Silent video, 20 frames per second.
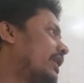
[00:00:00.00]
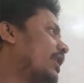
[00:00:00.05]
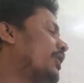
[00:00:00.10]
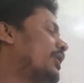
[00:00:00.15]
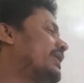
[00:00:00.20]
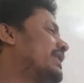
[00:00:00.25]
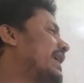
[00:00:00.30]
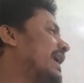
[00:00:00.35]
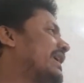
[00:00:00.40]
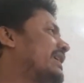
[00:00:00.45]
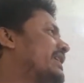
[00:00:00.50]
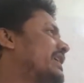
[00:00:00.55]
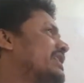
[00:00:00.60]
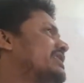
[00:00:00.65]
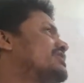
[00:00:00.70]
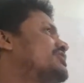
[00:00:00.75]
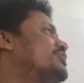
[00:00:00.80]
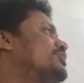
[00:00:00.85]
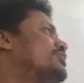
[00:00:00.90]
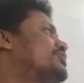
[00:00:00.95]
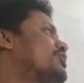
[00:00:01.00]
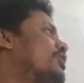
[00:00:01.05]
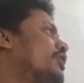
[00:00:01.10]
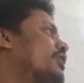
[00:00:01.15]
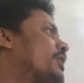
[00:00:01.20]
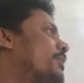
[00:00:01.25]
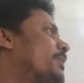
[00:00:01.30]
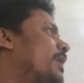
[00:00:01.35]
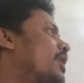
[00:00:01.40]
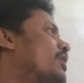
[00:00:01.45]
Now in that case you
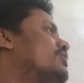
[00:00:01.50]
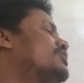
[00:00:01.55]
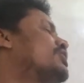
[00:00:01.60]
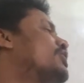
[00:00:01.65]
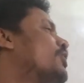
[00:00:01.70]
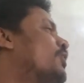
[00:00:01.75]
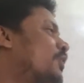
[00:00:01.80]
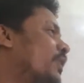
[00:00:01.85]
talk about